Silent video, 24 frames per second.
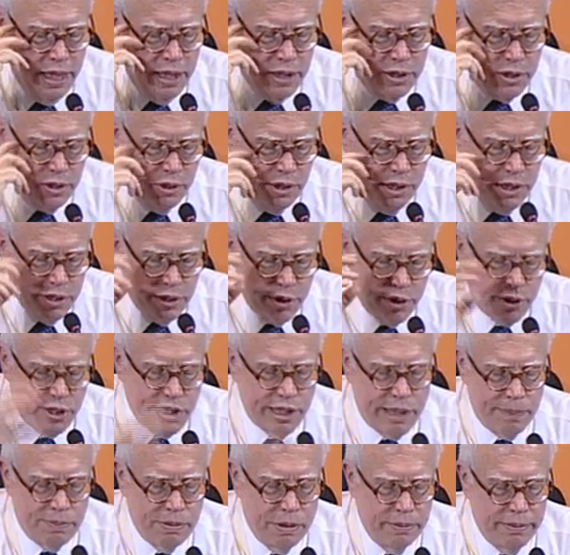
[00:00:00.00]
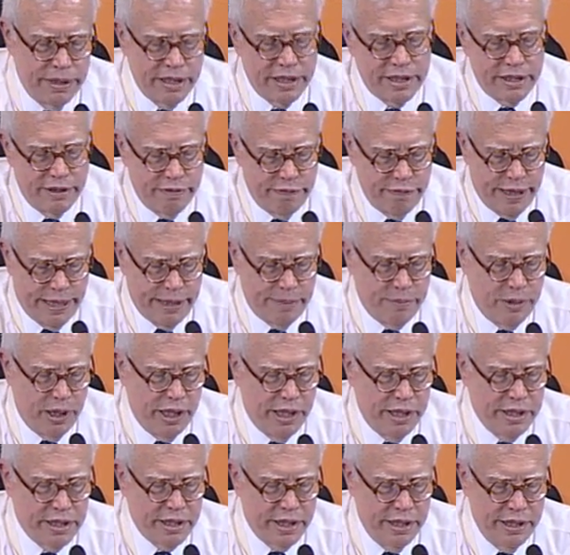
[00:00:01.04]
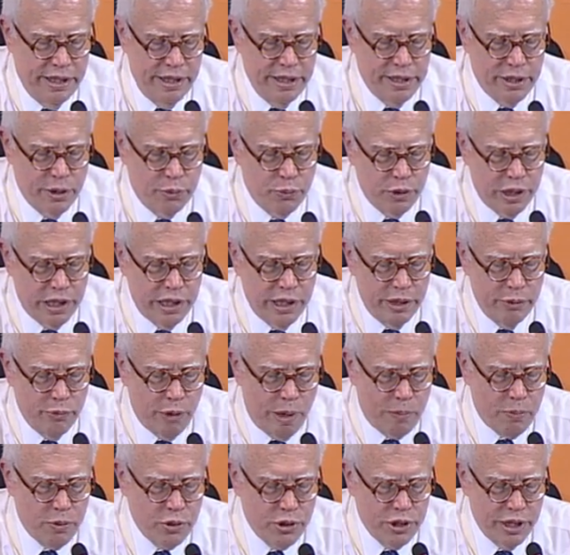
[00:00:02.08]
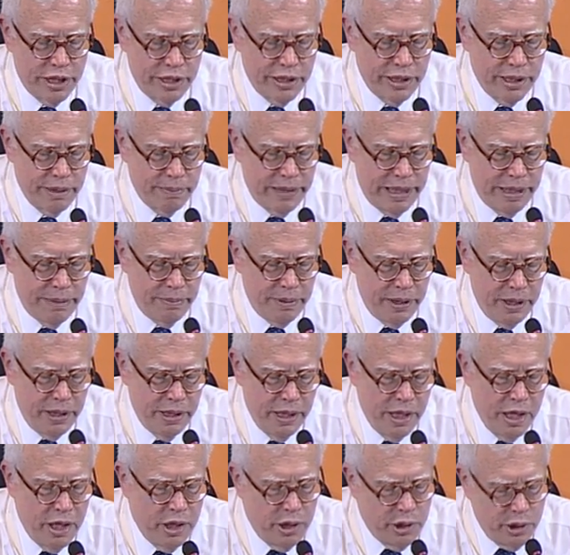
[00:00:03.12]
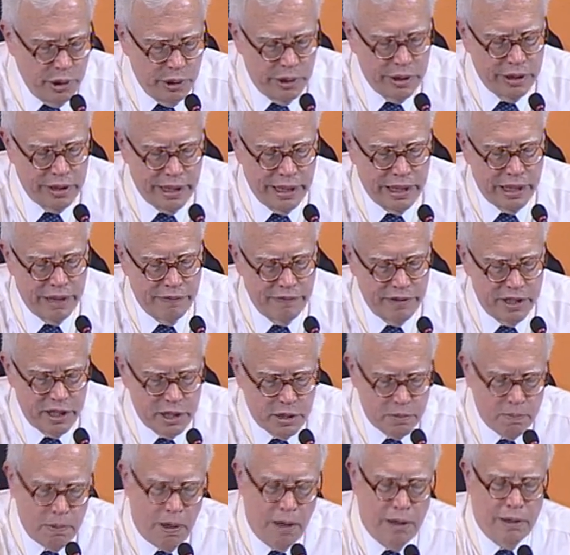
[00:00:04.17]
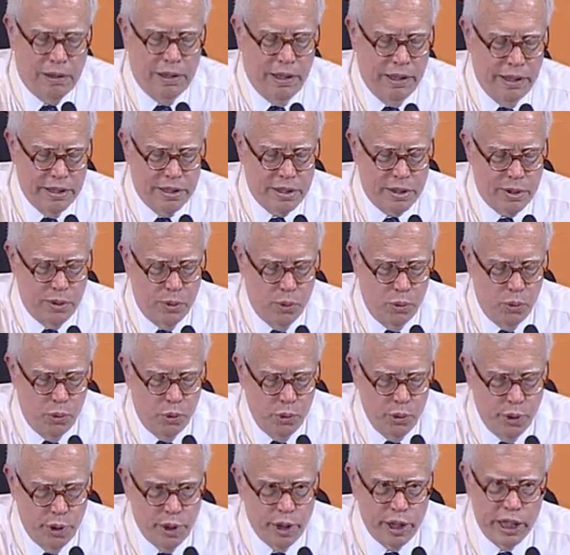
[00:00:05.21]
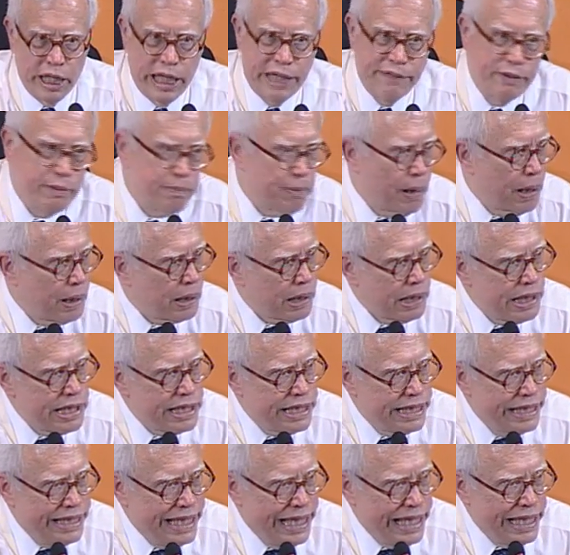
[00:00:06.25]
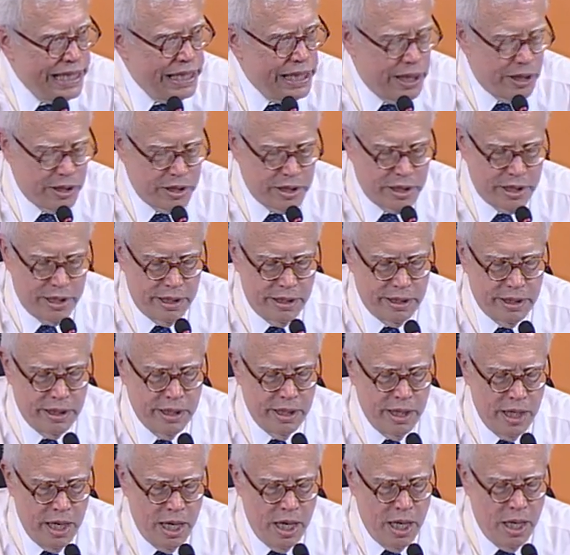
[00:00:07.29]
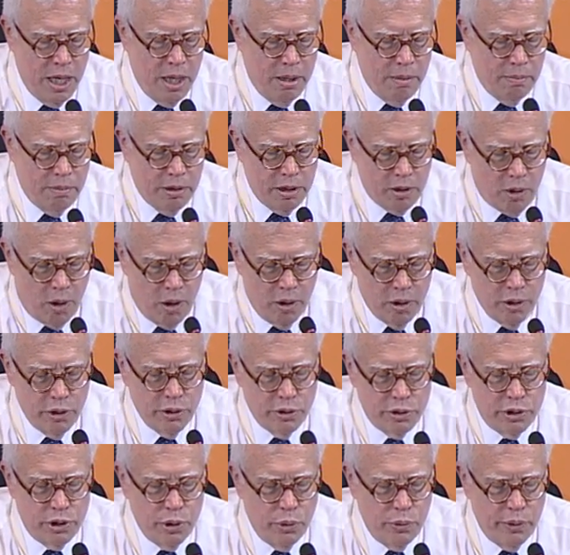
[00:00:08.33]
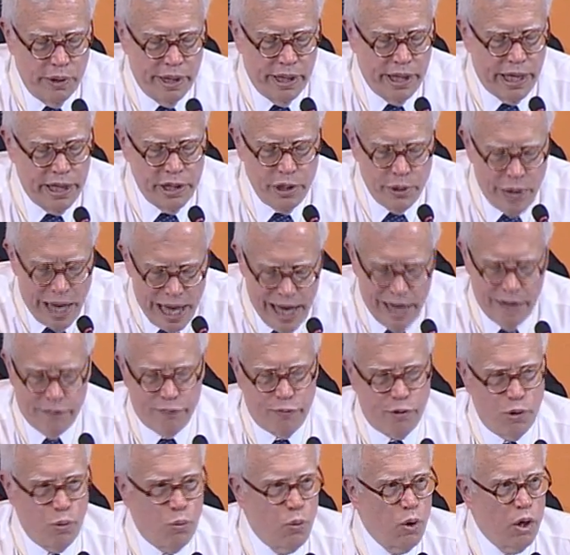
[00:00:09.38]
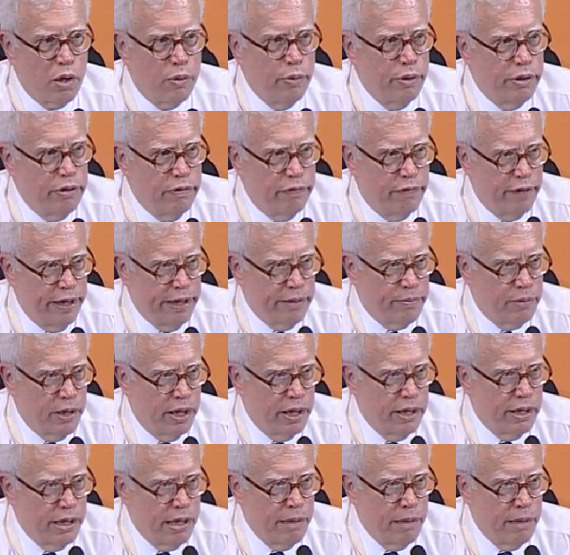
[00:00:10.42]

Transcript: So these are supplements to families, and these are really representing maybe, you can think of it as partly a school, you can think of it partly as a daycare center. But all you're doing, and you have to work with the family.